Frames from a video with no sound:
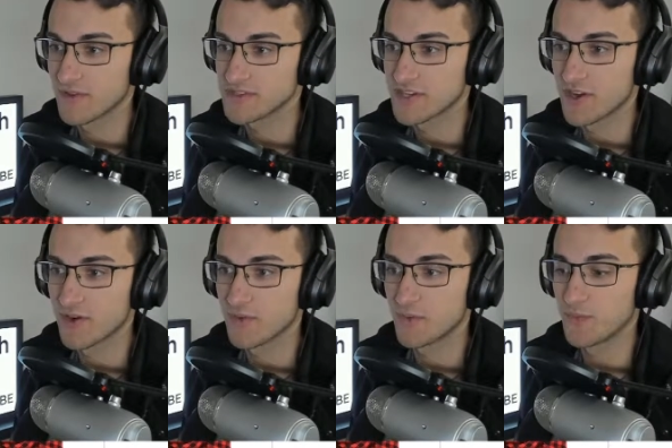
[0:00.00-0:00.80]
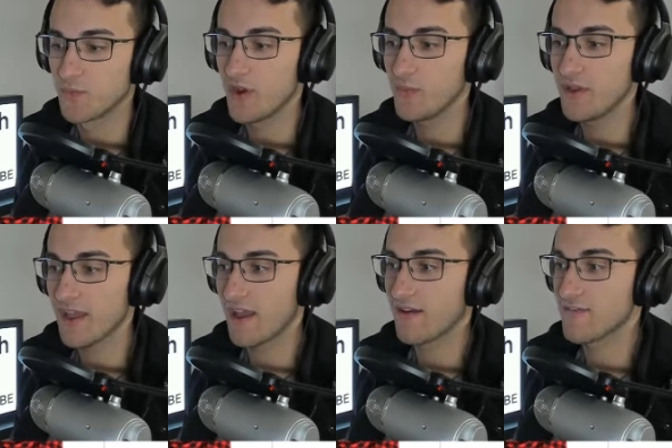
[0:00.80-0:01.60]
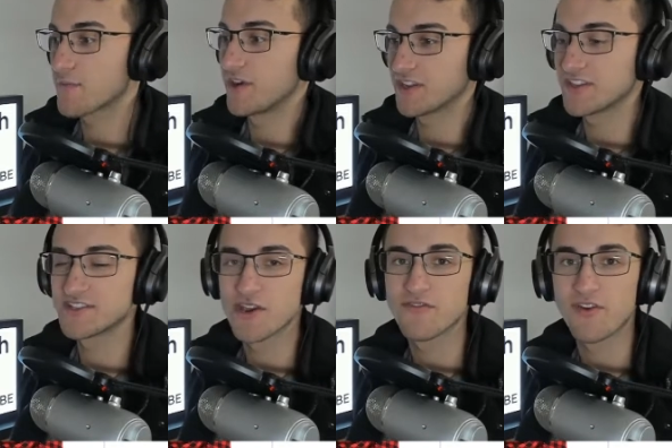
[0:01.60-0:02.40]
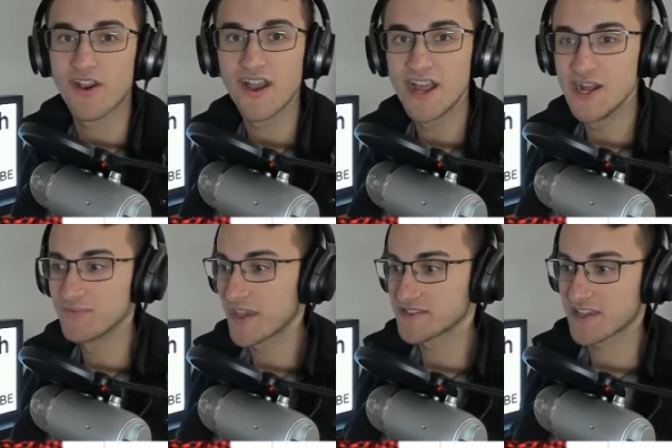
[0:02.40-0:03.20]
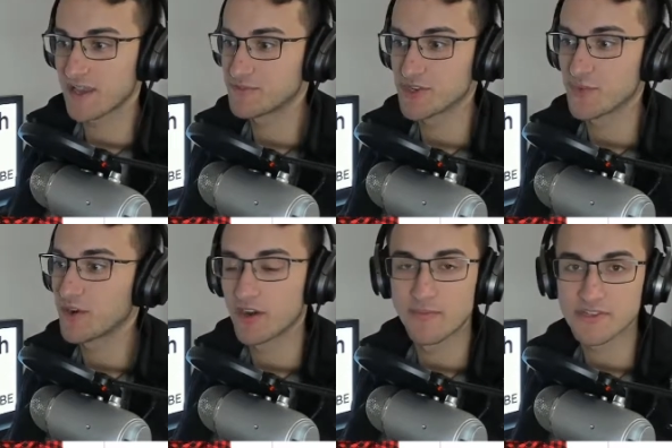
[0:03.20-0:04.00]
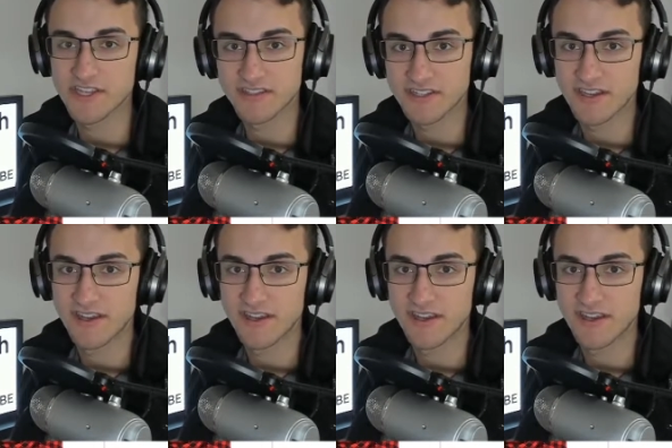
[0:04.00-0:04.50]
So what we have predicted so far has came true 100%.